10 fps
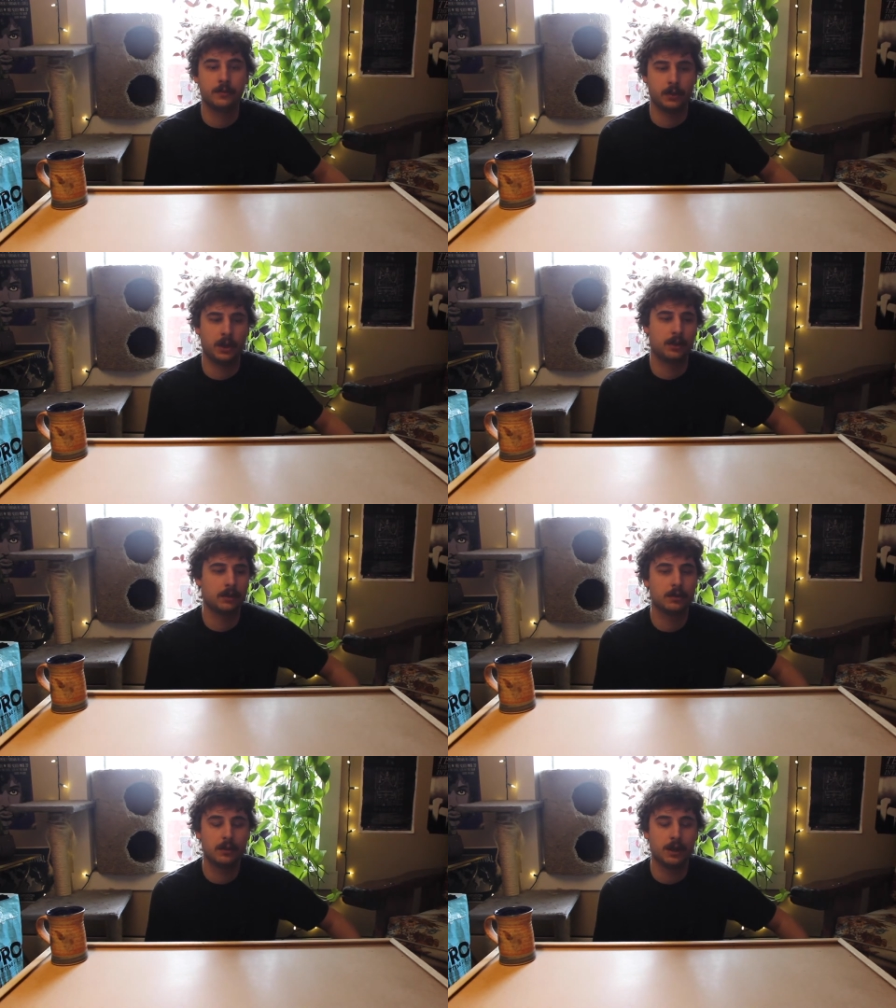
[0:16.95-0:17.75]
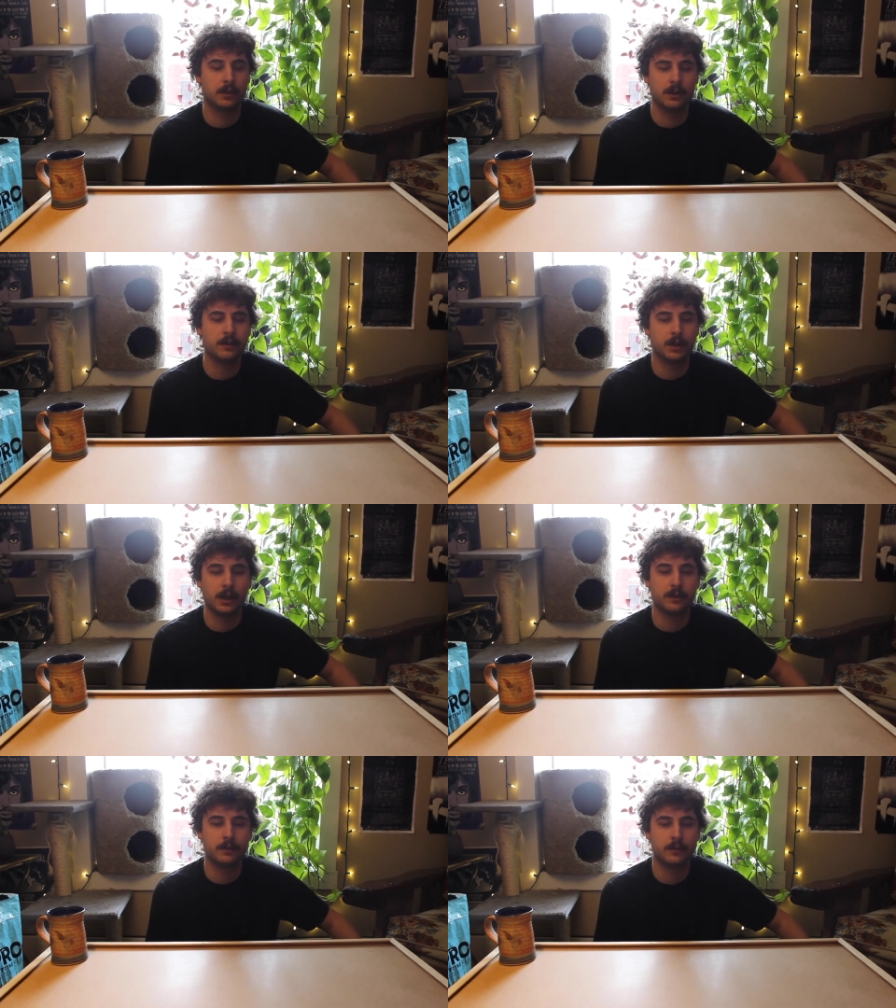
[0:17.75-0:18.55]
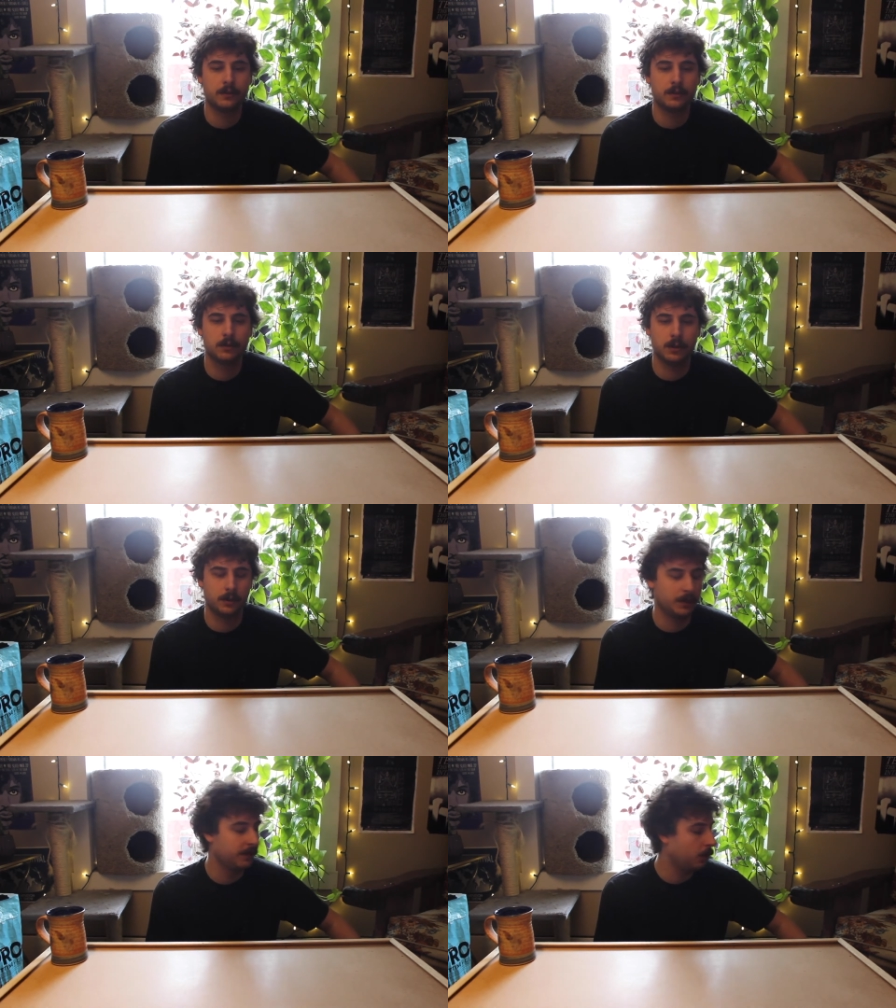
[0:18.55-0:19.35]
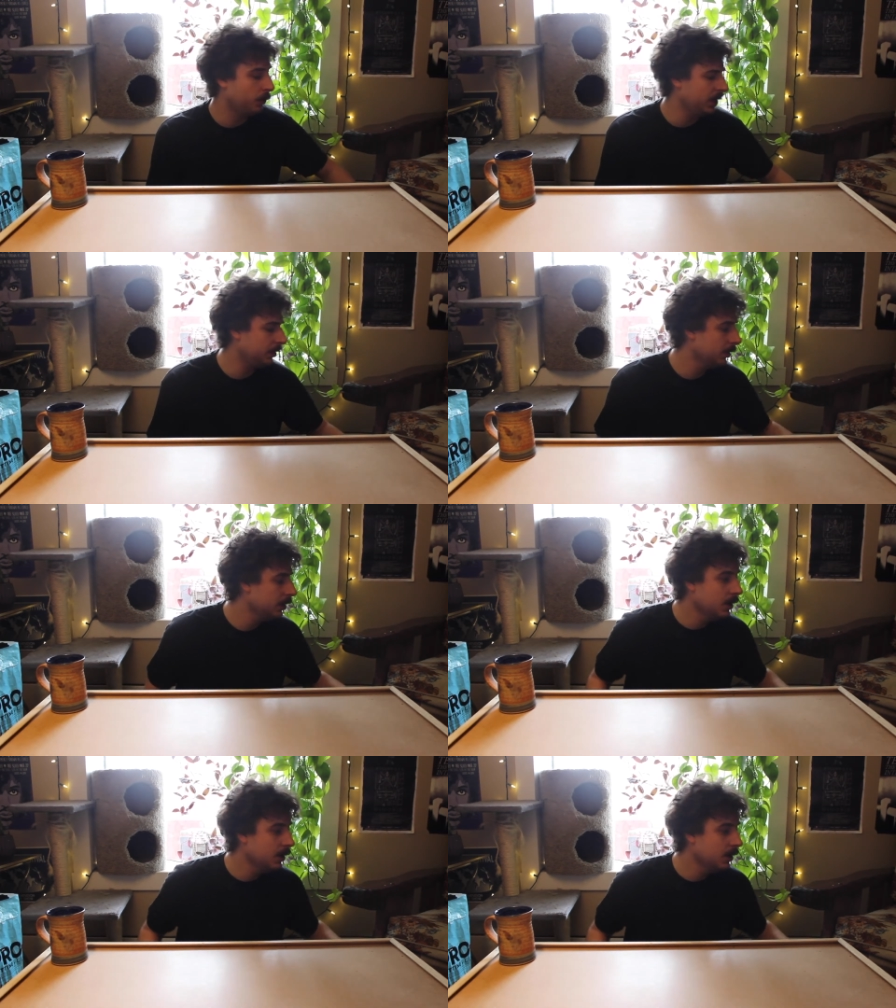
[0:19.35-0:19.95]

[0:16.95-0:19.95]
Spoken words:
like at least the next little bit of a week.